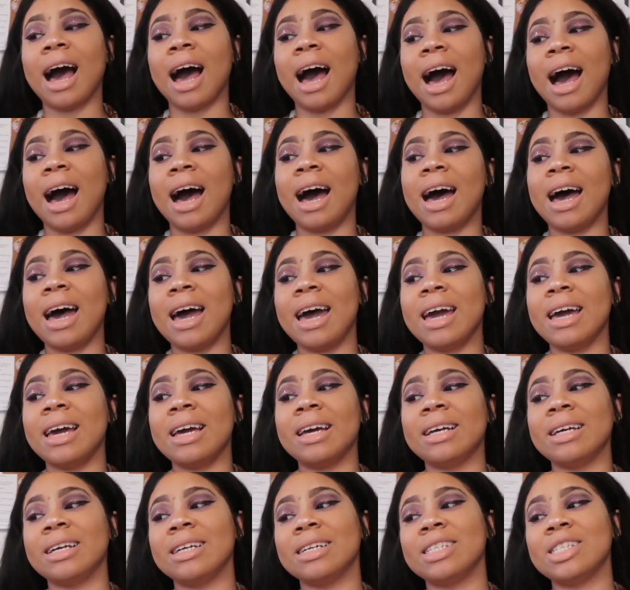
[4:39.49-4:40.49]

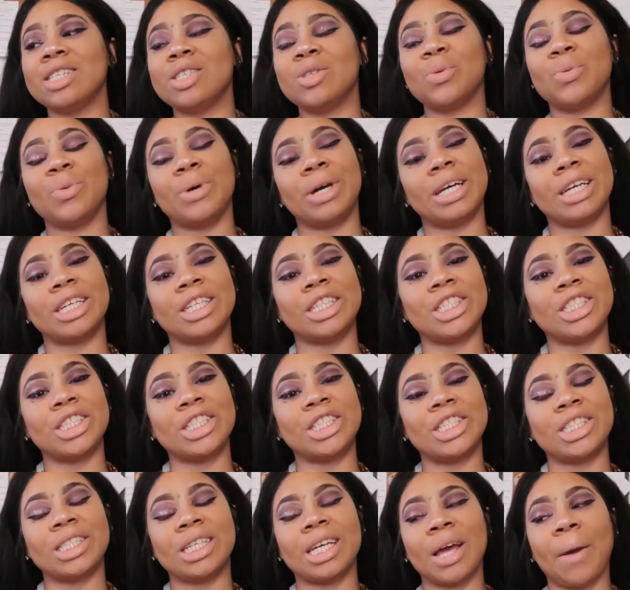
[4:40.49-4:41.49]
I
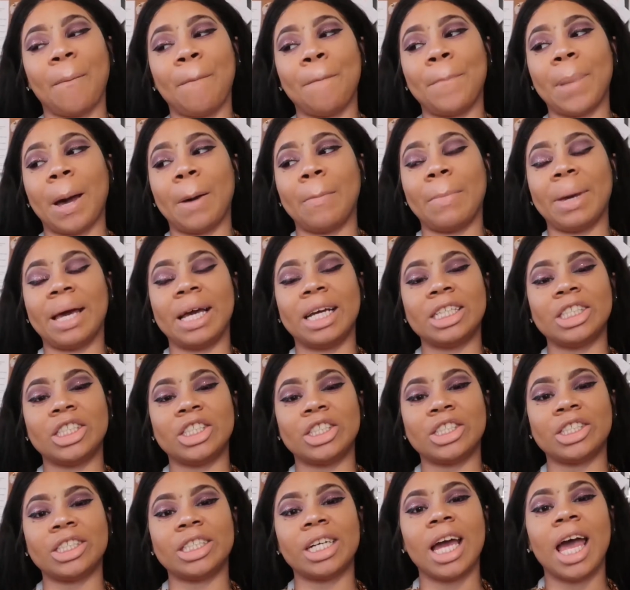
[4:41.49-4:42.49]
switched my
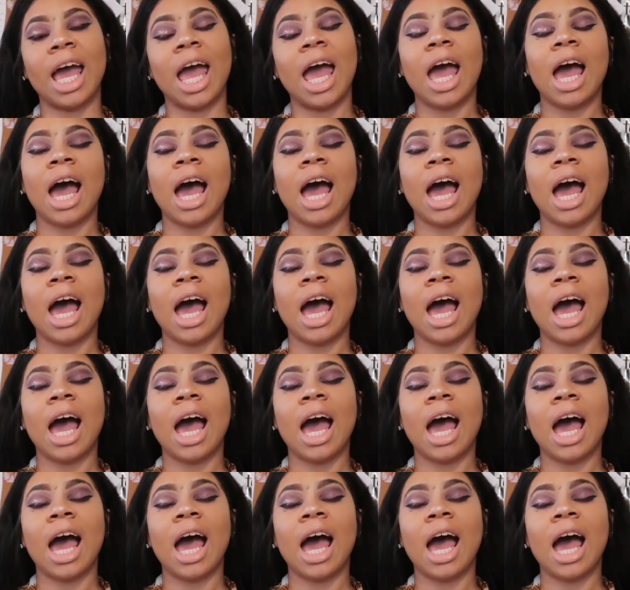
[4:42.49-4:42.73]
major.